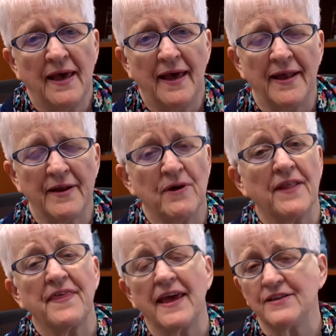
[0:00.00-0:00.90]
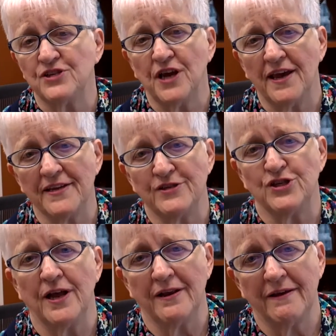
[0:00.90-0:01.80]
And I want to thank Jay and
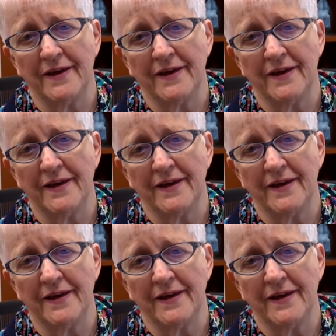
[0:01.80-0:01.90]
Jenna